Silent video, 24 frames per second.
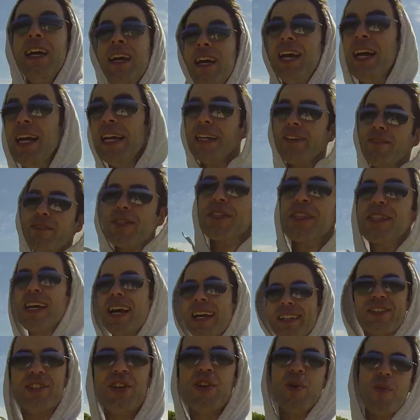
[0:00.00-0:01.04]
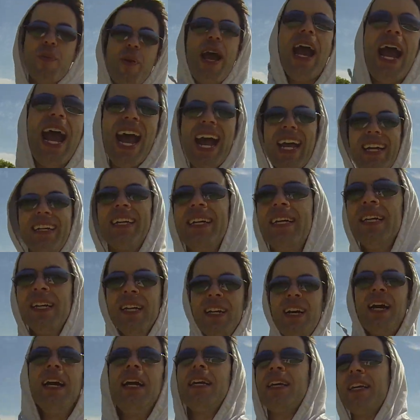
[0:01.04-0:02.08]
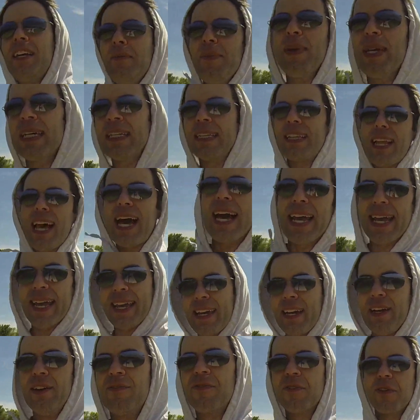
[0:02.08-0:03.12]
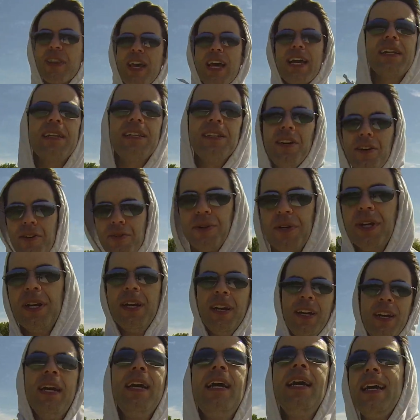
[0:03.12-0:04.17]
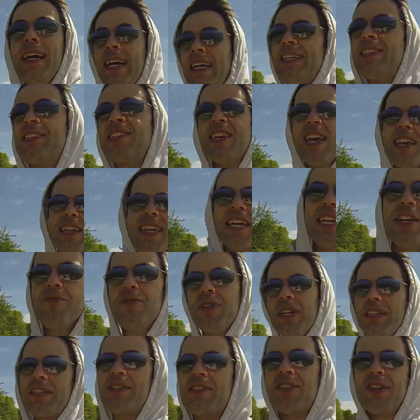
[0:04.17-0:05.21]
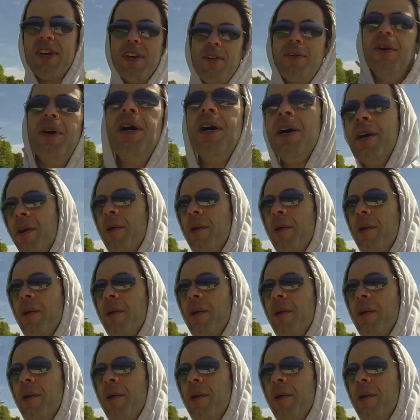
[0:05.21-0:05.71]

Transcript: and it was not too bad. Give me a like for that alone, and say that you did so